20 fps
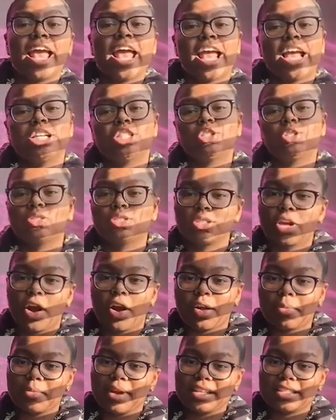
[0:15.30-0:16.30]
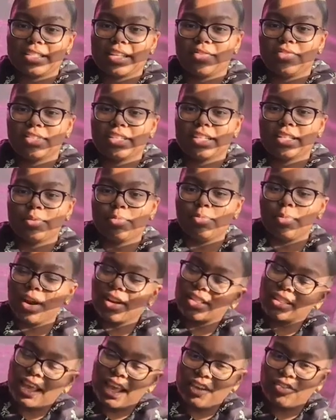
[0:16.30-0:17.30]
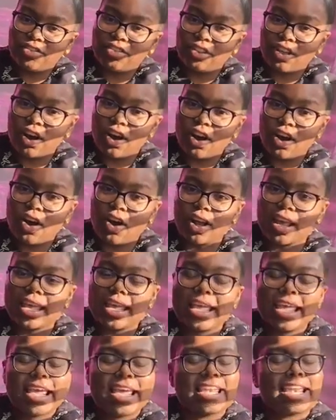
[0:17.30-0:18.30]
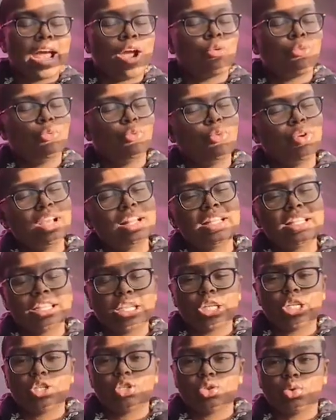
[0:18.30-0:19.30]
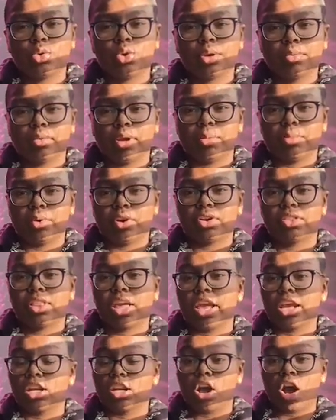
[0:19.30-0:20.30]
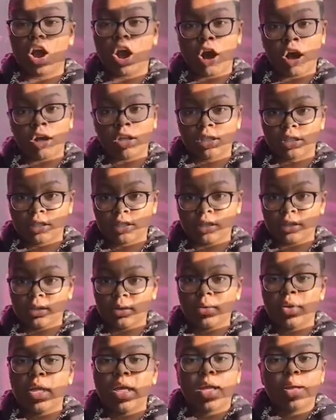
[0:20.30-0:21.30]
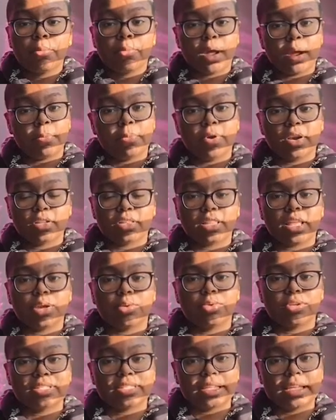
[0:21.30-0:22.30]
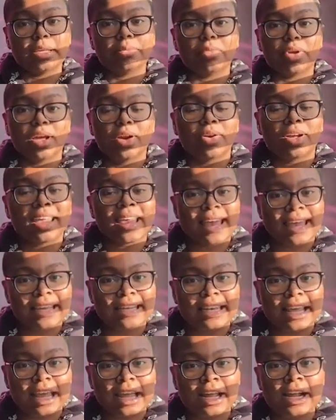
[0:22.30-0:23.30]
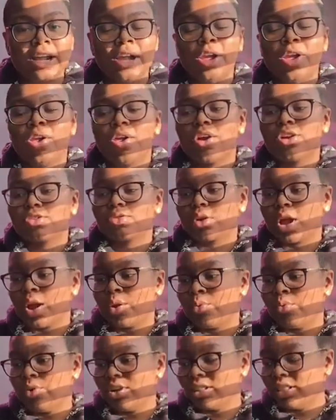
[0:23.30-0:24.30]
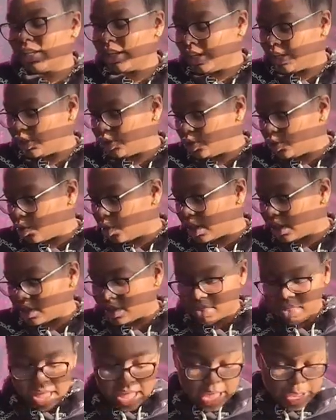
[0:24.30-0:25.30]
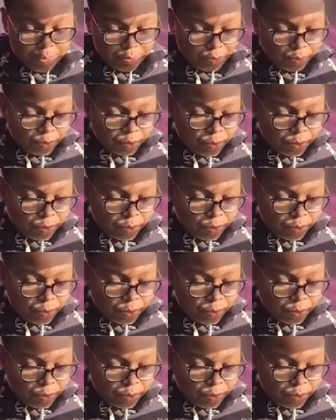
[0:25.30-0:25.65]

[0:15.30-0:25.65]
as you saw in my 17th birthday vlog, and I really enjoyed my birthday. And also, my birthday was MLK Day, so I really enjoyed that.